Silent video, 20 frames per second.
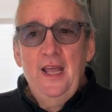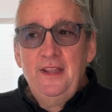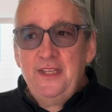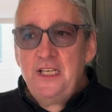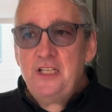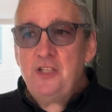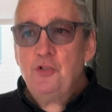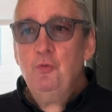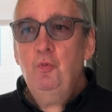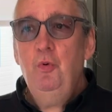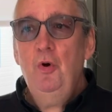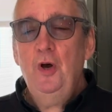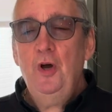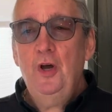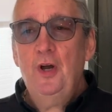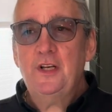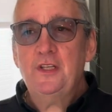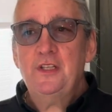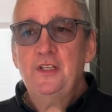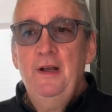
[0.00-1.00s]
This
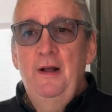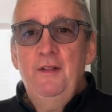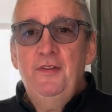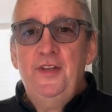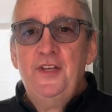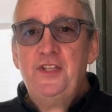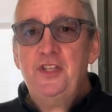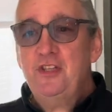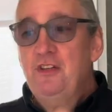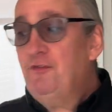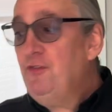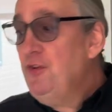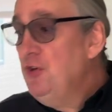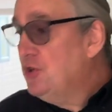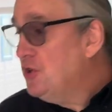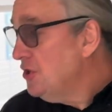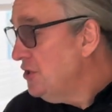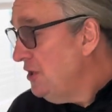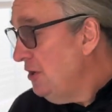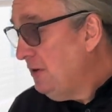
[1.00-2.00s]
works. This is the
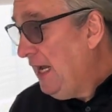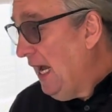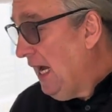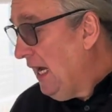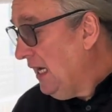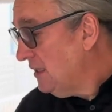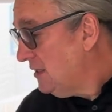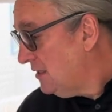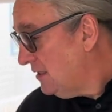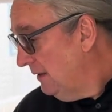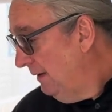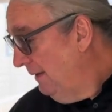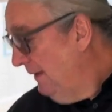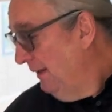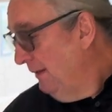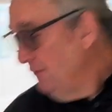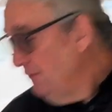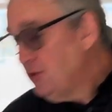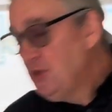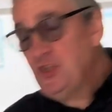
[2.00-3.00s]
future. There's no gas,
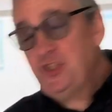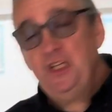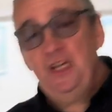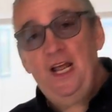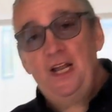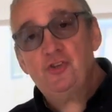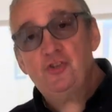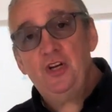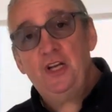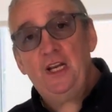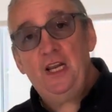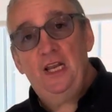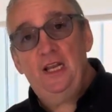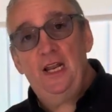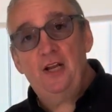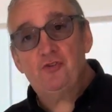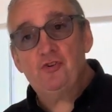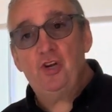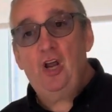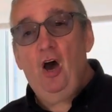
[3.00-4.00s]
just electric,
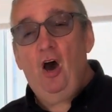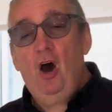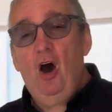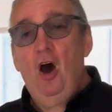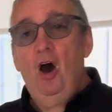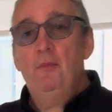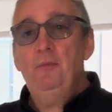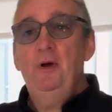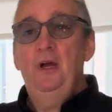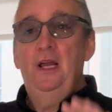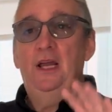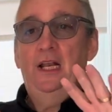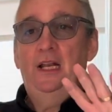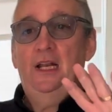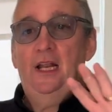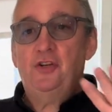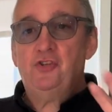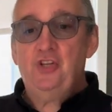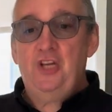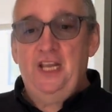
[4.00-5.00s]
electric hob,
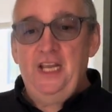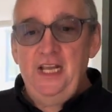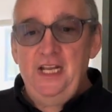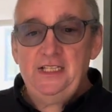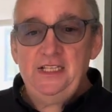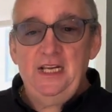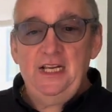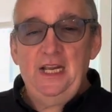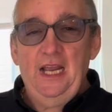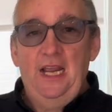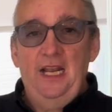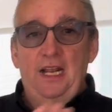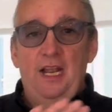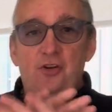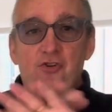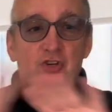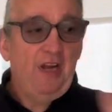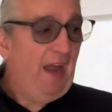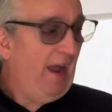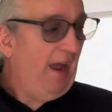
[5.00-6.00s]
electric heating, electric